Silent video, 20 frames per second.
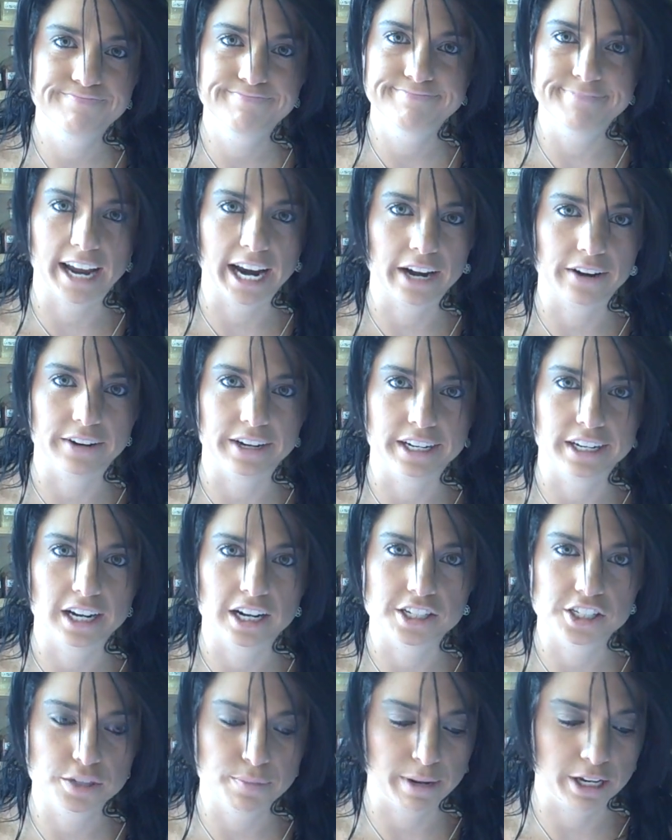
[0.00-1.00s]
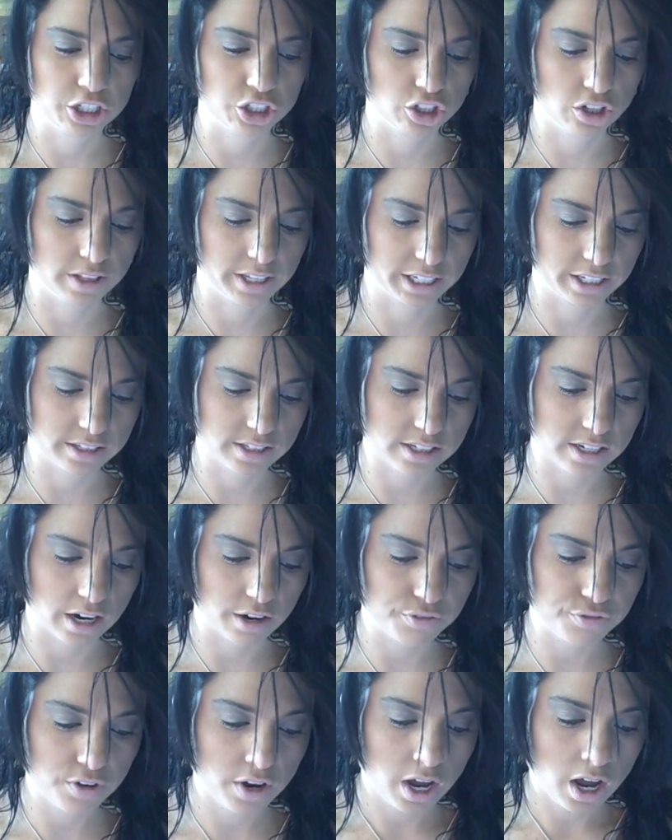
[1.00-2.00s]
diarrhea, constipation, all that good
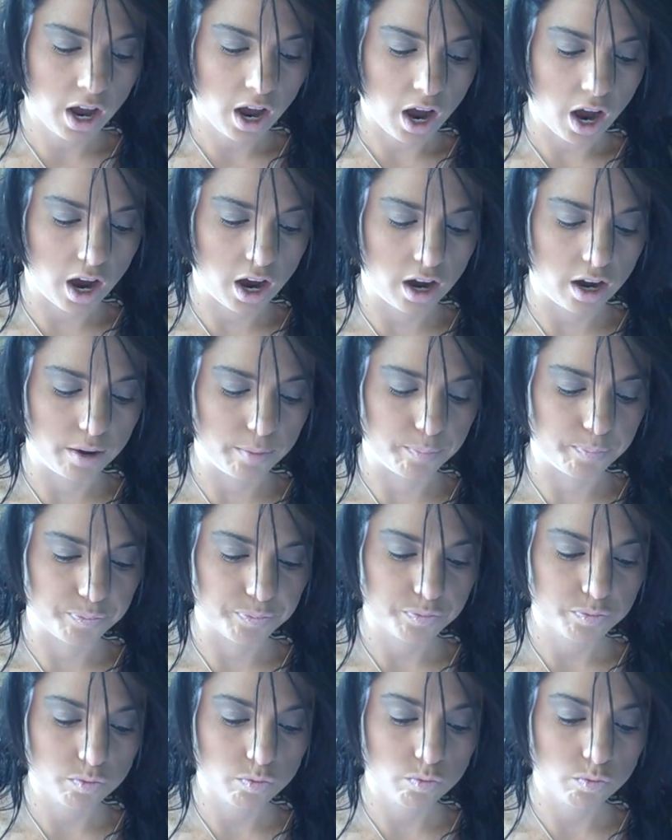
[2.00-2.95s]
stuff. Um,